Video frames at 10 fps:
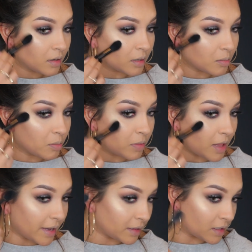And I'm
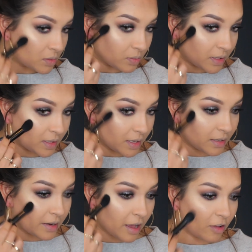applying this with
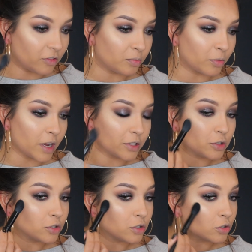an e.l.f.
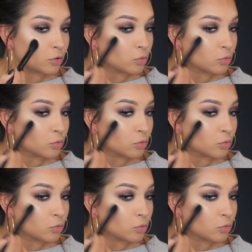brush.